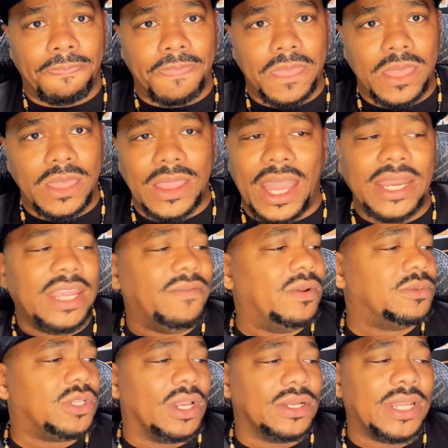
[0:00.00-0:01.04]
Not even
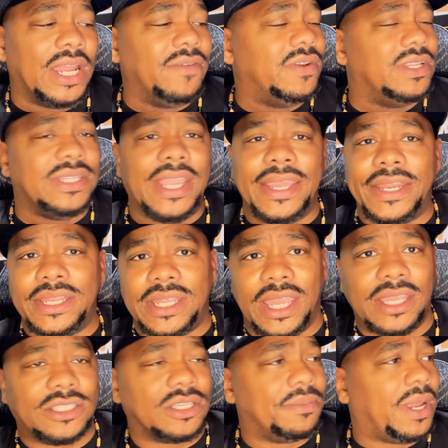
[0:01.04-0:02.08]
a day-to-day,
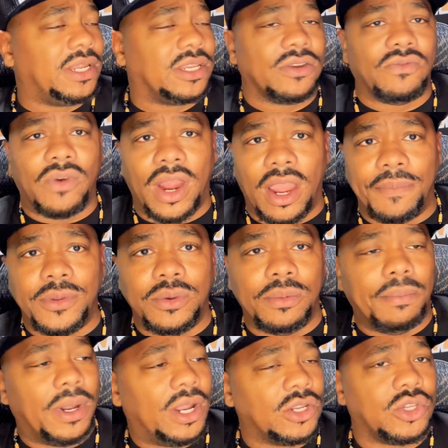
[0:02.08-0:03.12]
somebody could rob you,
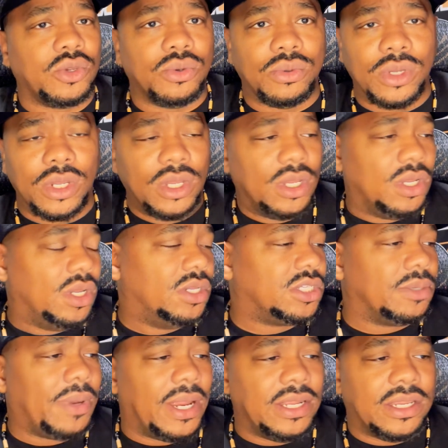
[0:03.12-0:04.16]
mug you,
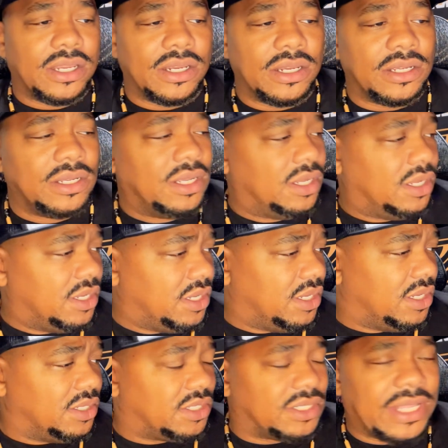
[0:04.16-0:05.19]
somebody could
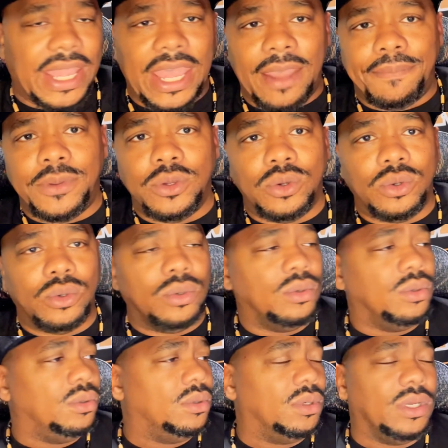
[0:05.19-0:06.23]
stab
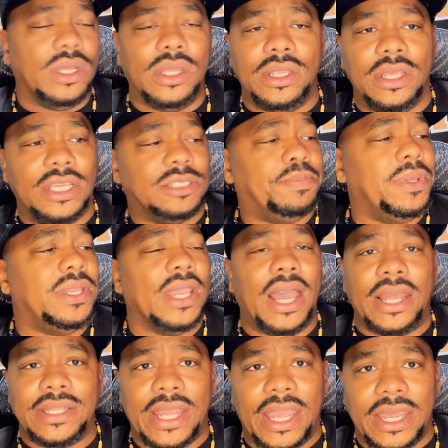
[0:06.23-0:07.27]
you. It's
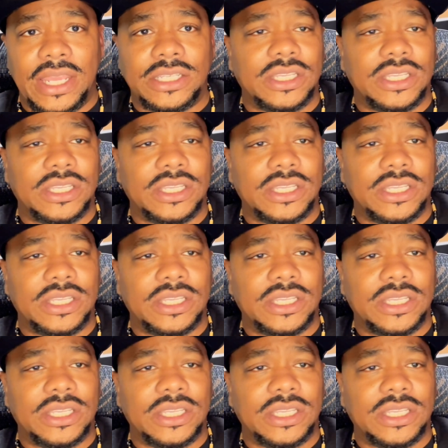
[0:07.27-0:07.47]
beyond that.